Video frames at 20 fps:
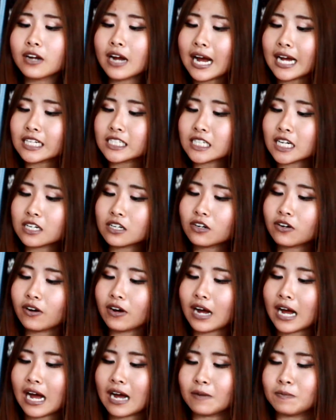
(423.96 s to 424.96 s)
eyeshadow
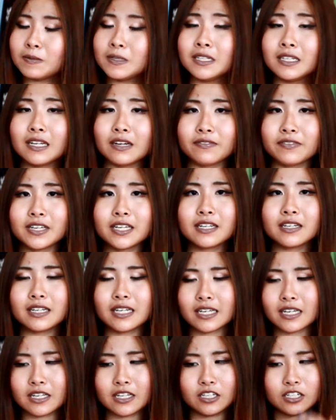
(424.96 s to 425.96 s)
I have been loving,
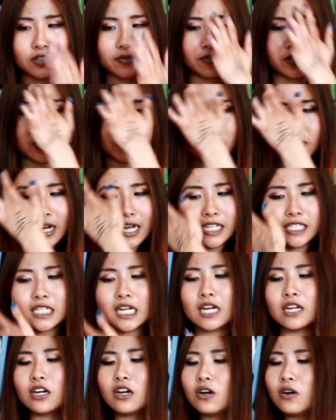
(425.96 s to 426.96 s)
like an individual
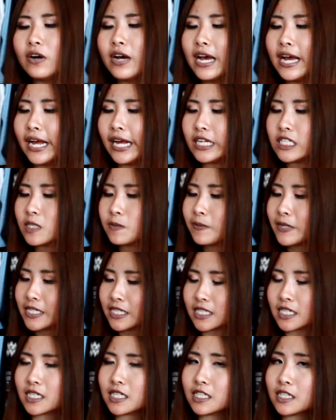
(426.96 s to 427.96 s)
eyeshadow, is
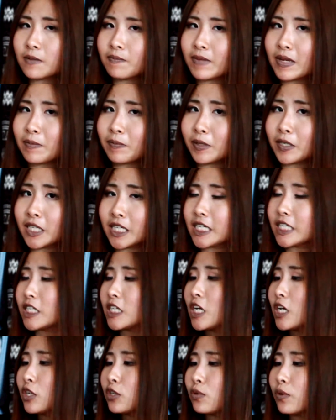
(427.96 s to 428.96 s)
basically the Maybelline
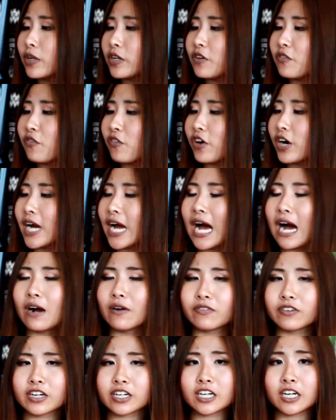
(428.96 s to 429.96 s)
24
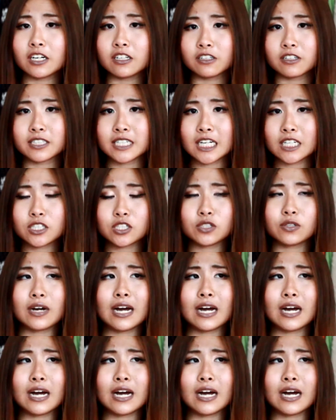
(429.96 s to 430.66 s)
Hour Color Tattoo